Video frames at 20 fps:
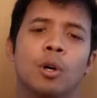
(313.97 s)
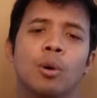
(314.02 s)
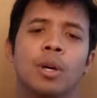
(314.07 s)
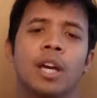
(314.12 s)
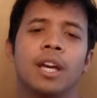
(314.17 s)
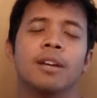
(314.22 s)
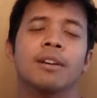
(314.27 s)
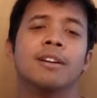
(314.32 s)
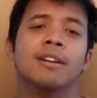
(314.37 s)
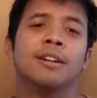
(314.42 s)

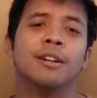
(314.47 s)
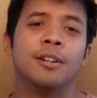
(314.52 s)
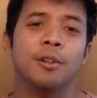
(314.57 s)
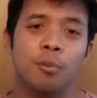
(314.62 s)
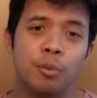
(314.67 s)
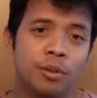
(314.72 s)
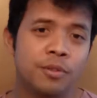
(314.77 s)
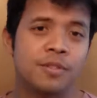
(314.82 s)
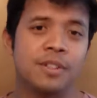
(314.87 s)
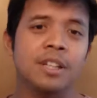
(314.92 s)
Okay,
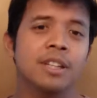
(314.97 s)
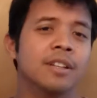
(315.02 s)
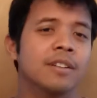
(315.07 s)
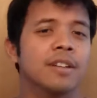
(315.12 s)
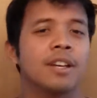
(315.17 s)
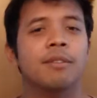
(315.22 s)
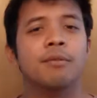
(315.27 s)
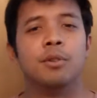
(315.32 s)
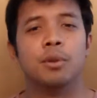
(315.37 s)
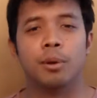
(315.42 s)
we've seen this
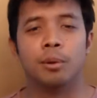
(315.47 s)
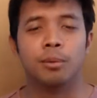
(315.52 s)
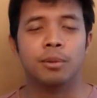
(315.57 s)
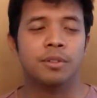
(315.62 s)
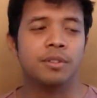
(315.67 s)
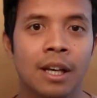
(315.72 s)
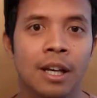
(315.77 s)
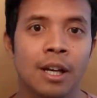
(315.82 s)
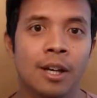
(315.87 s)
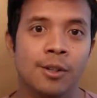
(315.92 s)
everywhere.
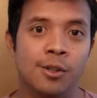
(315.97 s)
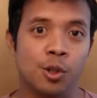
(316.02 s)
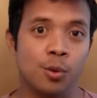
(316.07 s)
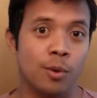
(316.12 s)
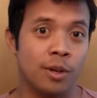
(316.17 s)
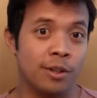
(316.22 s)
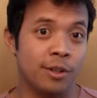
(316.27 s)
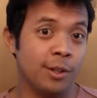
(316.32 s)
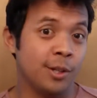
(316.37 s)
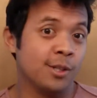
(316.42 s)

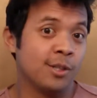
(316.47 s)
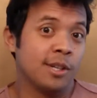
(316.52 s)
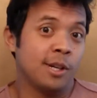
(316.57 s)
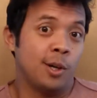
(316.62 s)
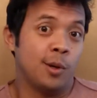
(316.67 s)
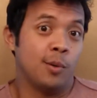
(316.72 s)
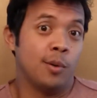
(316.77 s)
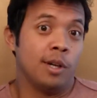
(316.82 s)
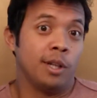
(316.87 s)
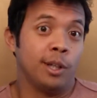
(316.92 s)
So whether it's
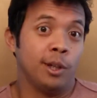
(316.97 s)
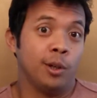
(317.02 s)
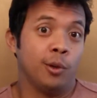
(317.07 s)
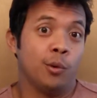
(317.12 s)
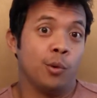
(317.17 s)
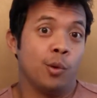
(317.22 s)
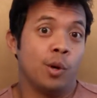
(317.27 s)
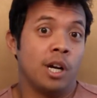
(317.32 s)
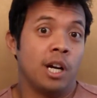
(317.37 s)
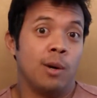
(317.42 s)
Sakuragi or